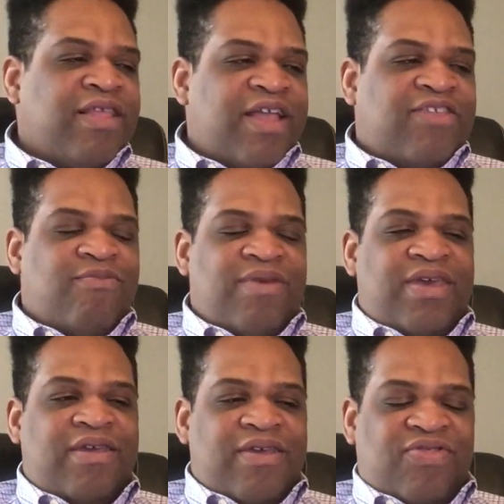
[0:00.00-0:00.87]
like to
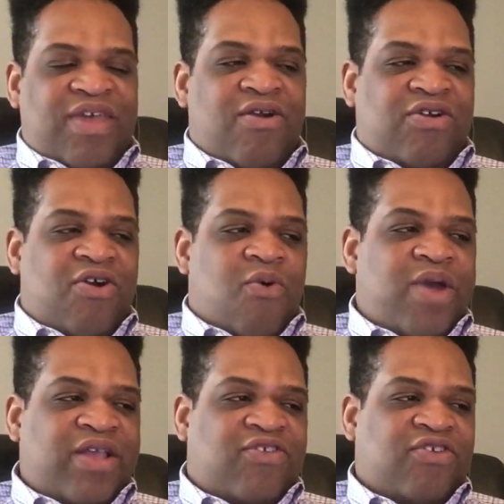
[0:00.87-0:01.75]
me they're
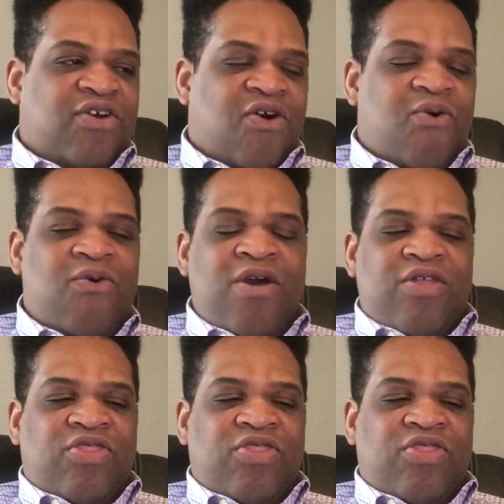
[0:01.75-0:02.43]
going to go